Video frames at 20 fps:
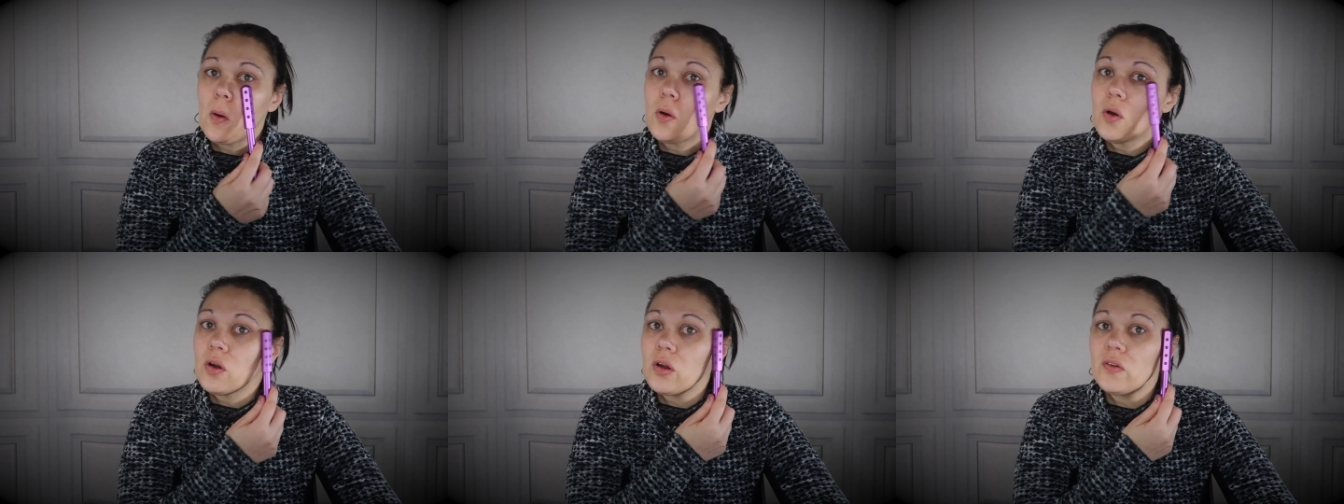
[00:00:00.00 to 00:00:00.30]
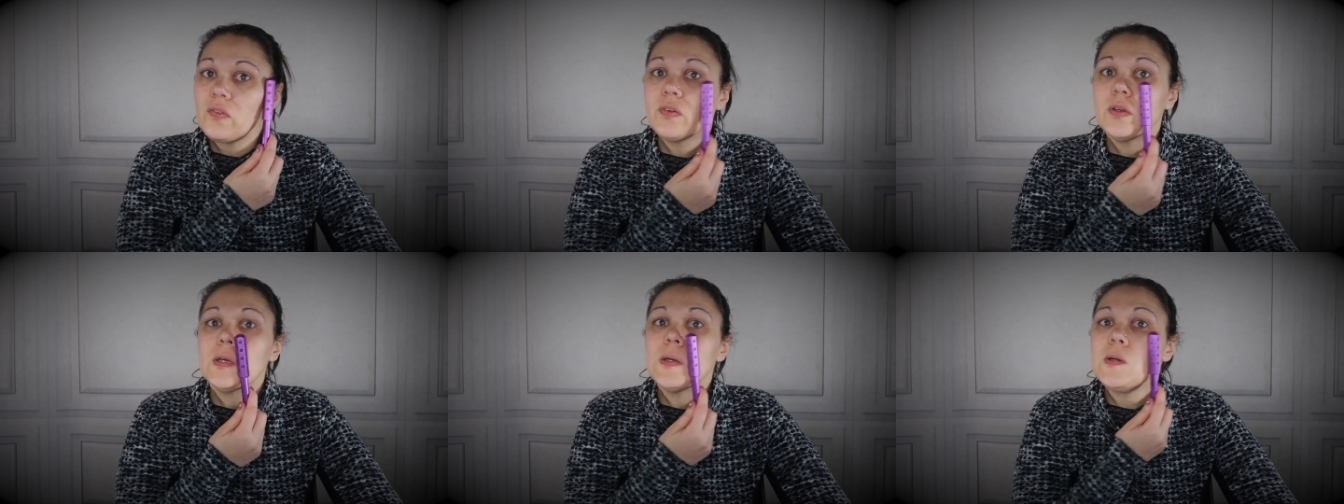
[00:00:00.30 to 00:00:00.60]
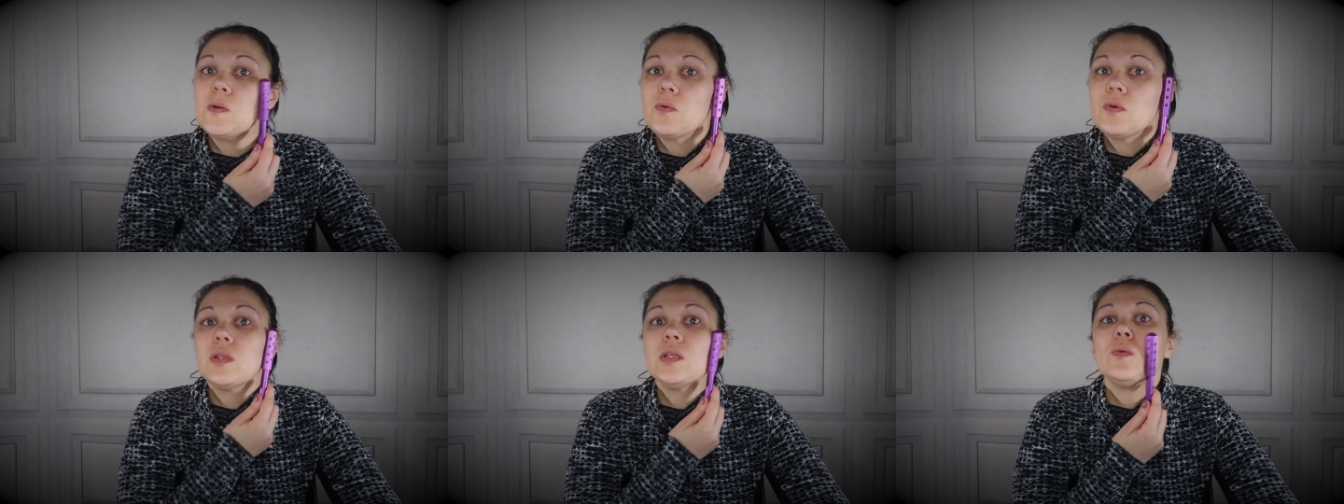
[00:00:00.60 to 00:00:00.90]
Or if
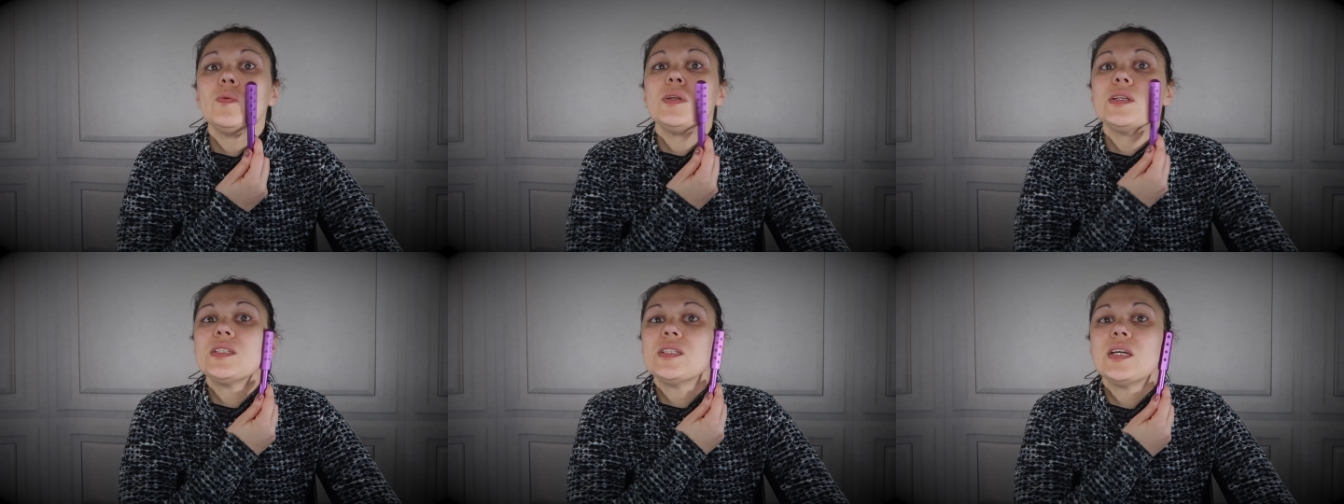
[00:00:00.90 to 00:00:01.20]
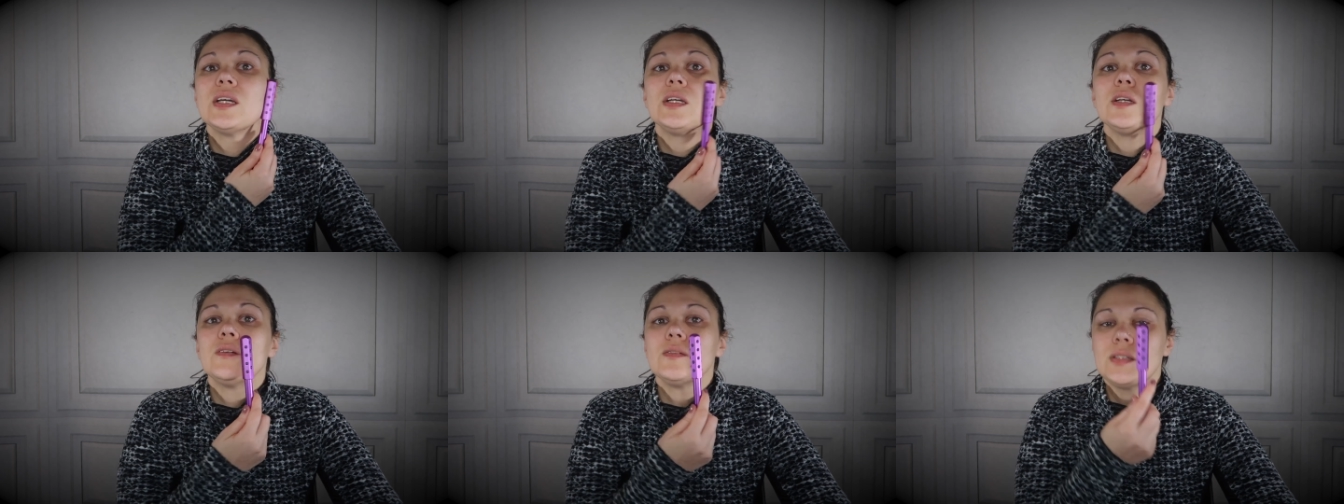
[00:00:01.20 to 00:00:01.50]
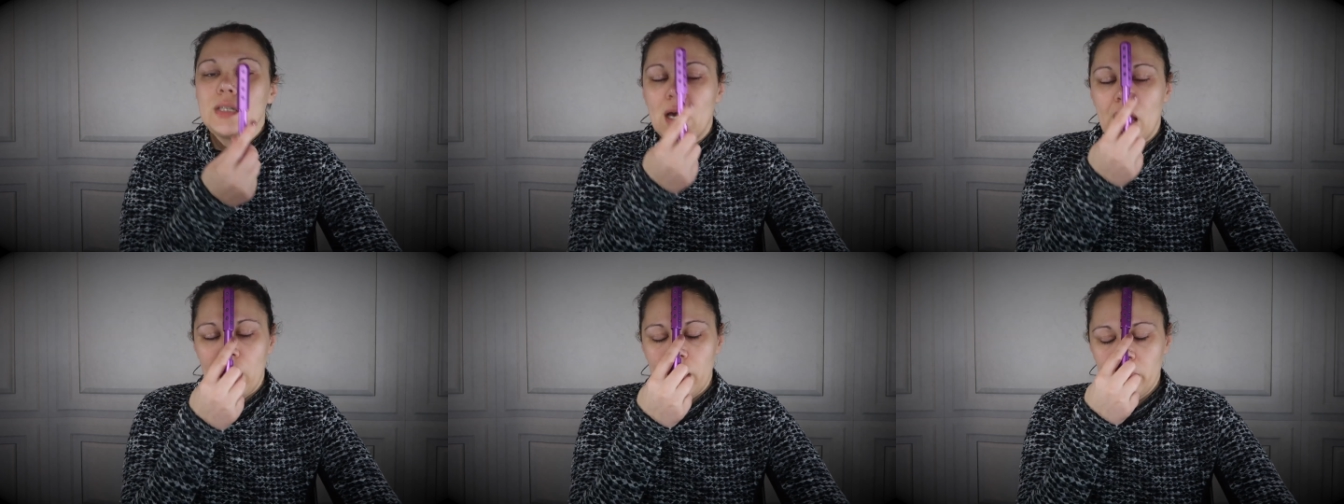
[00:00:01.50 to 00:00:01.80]
you really wanna take your
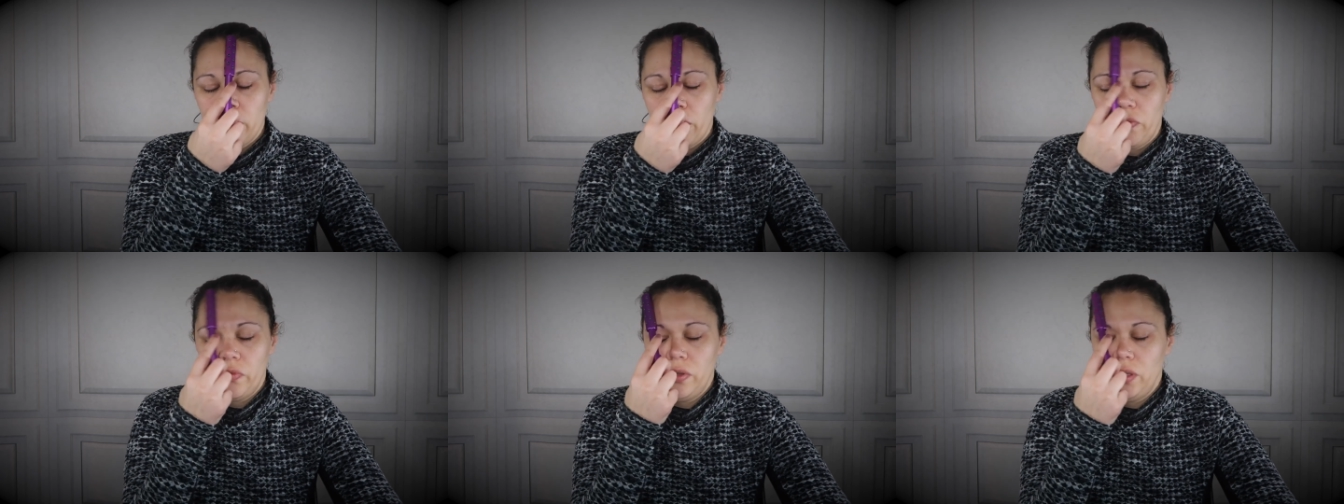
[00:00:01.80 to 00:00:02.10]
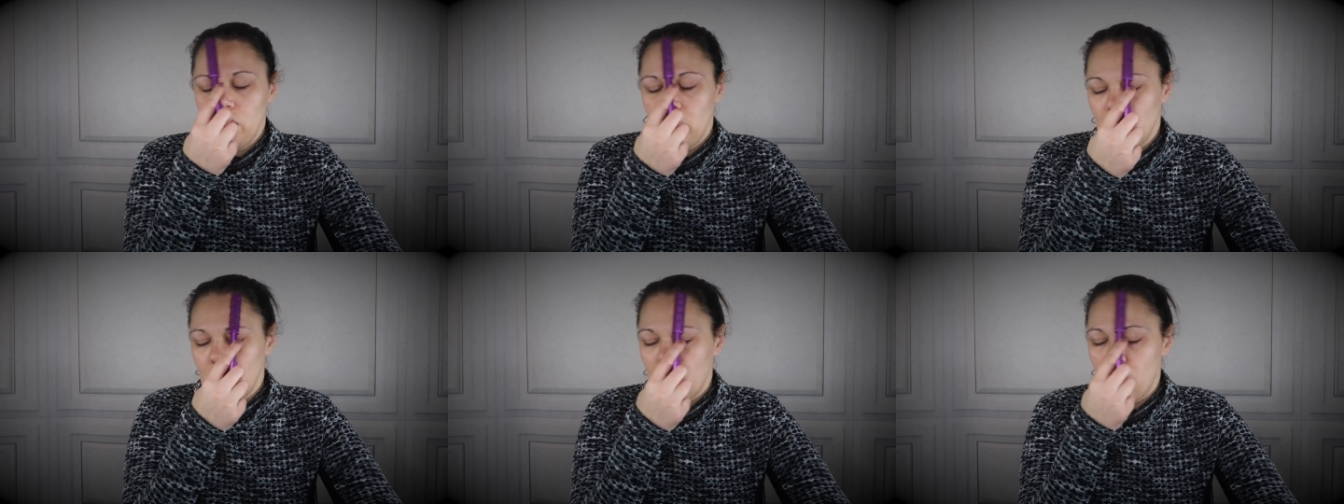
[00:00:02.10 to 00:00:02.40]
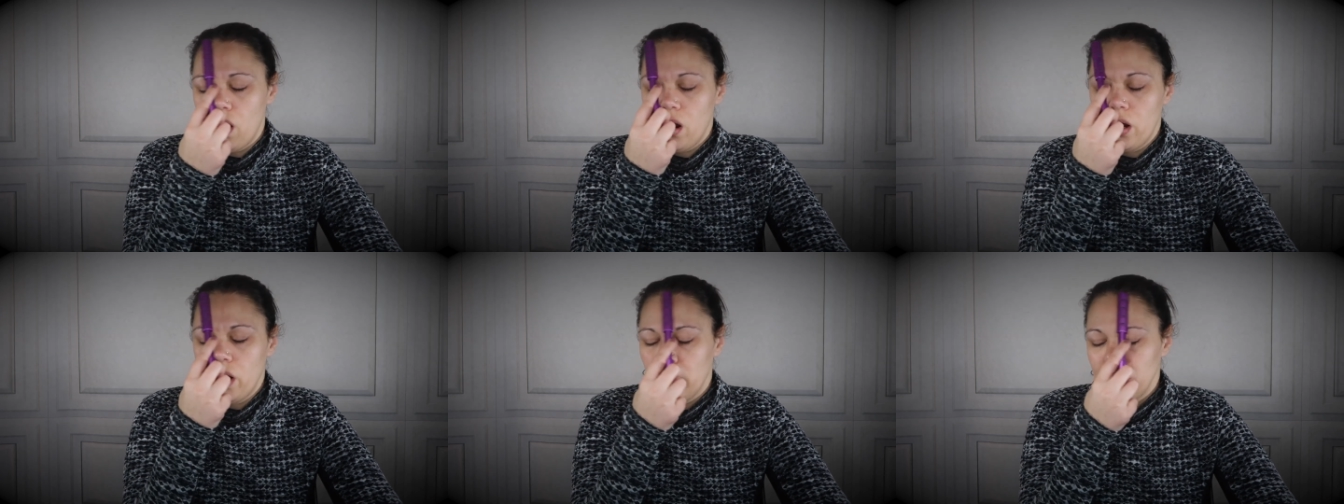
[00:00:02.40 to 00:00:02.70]
time, if you
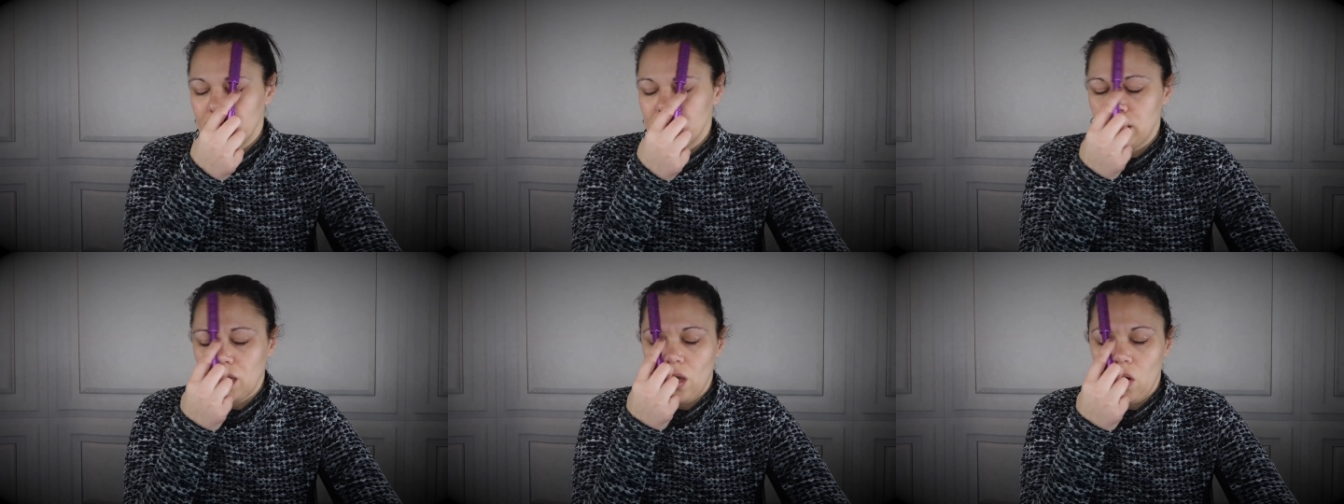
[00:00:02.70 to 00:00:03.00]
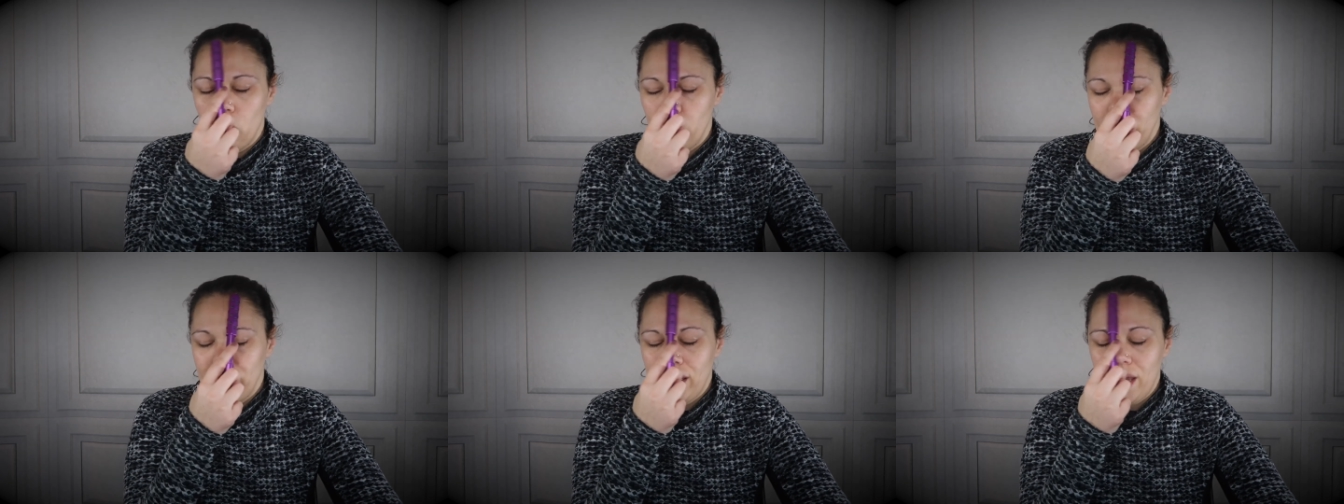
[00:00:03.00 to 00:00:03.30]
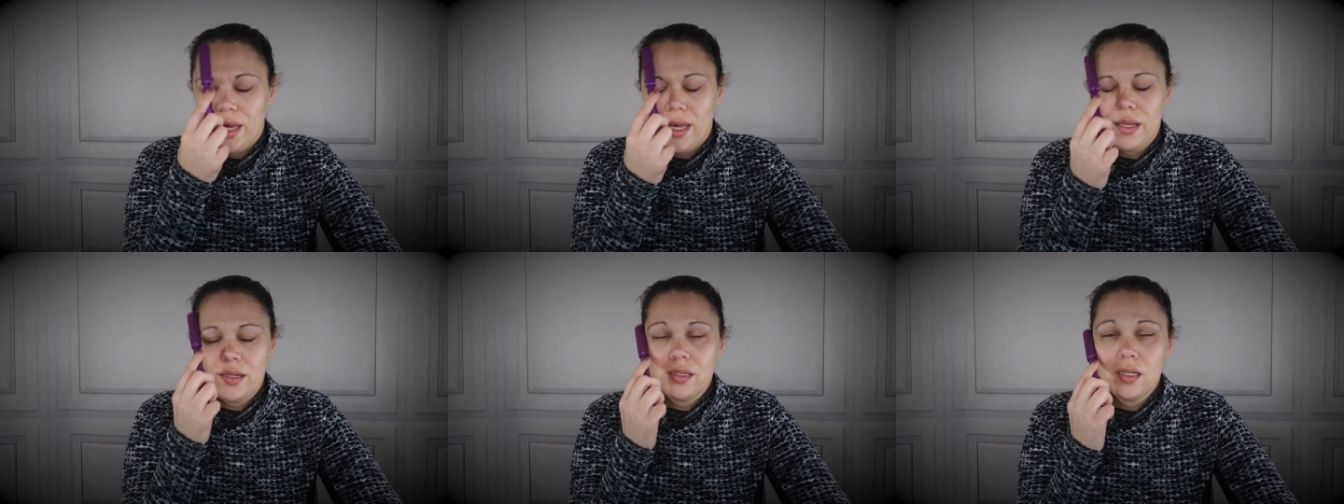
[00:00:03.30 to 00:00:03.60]
are, it's like a
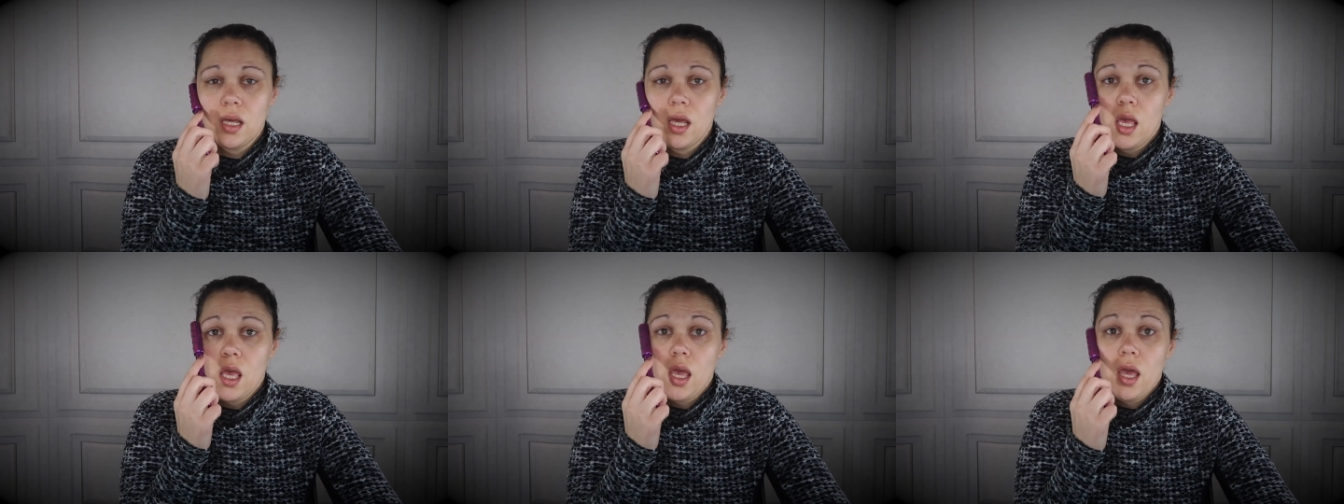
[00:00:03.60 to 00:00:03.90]
weekend,